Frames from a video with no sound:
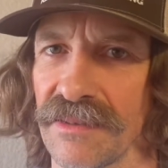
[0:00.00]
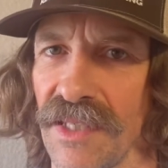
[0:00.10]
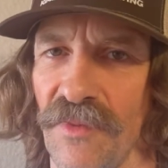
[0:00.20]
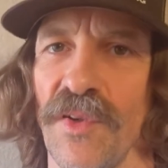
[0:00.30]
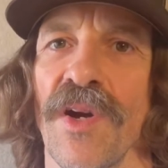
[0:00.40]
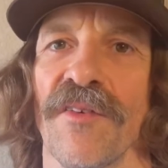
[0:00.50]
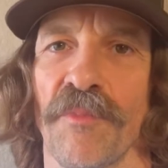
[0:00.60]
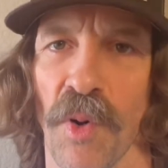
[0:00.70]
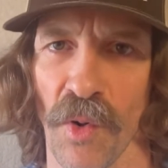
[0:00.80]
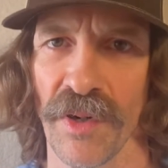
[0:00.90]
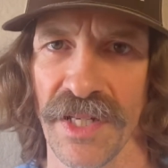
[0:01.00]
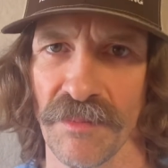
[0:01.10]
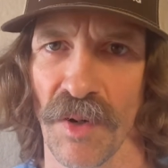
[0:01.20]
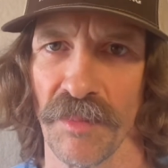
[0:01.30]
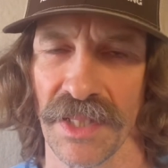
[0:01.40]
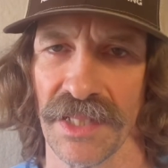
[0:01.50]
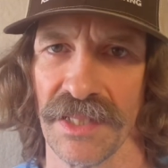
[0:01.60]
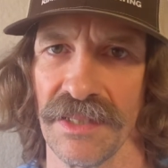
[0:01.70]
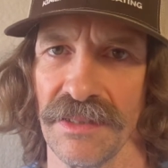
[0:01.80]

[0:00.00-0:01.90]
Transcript: If you have poor hip mobility,